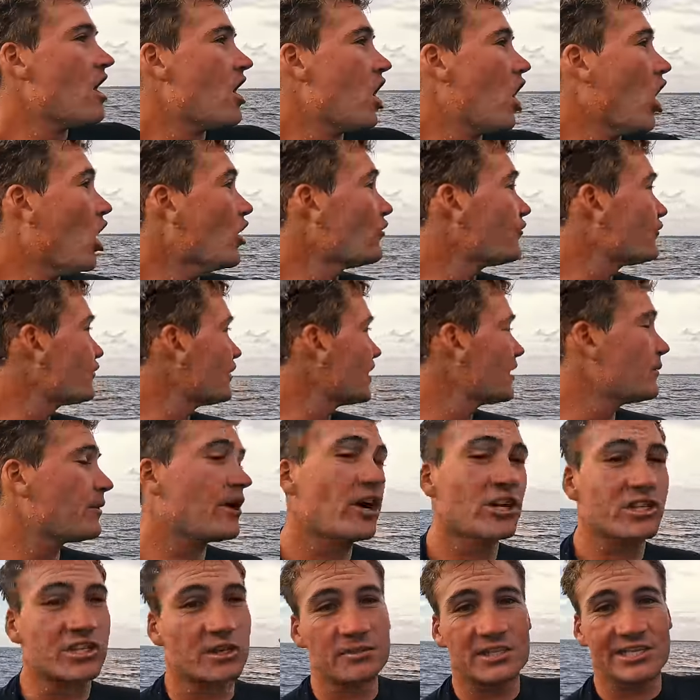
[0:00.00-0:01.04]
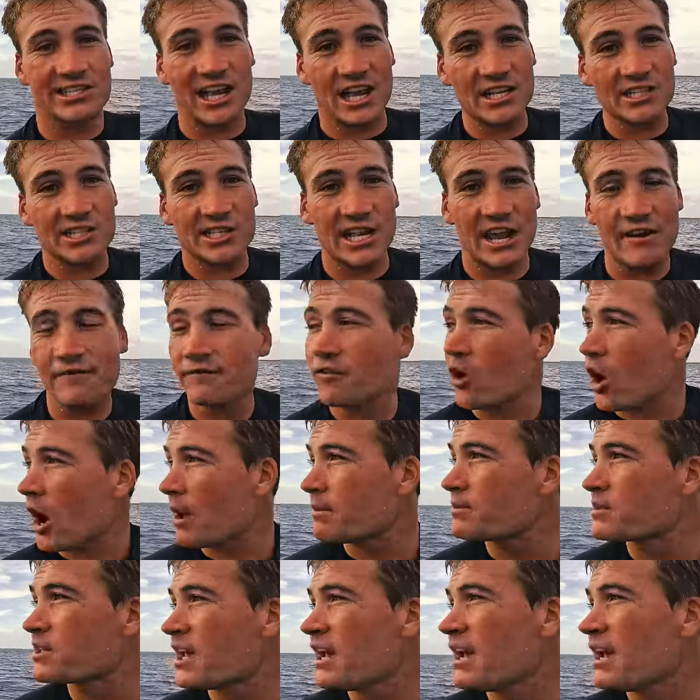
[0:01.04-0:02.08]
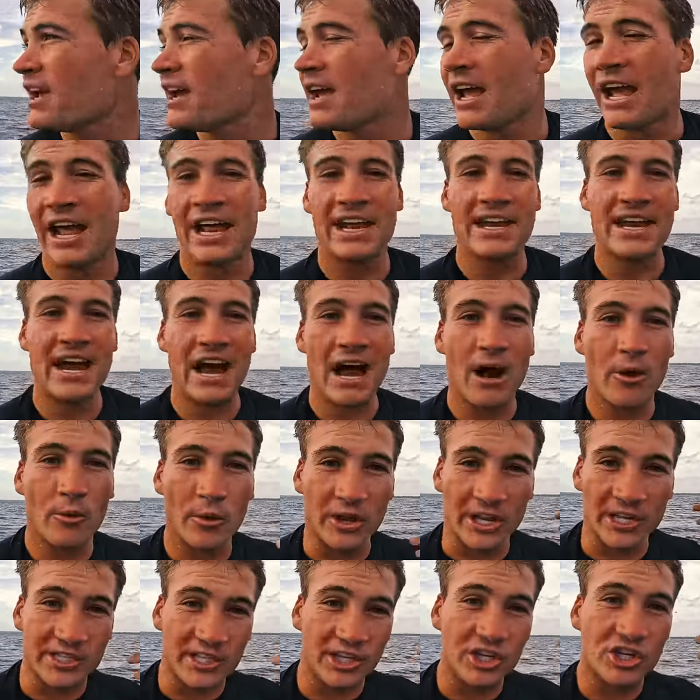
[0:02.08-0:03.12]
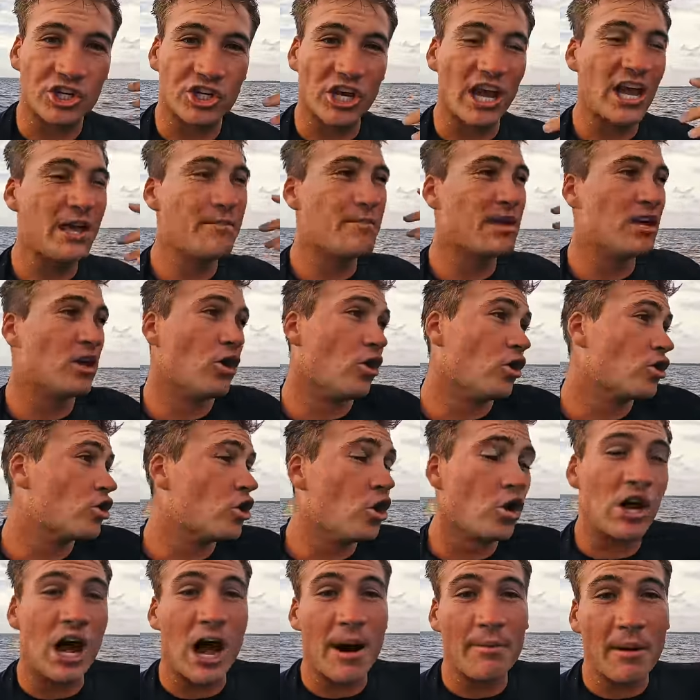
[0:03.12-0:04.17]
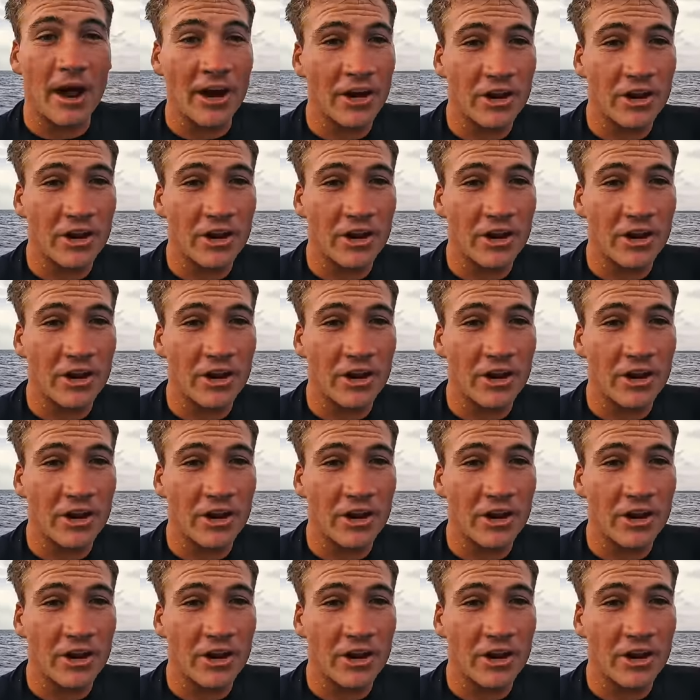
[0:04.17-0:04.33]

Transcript: Hopefully we got some sunset vibes, and we can sashimi or cook up.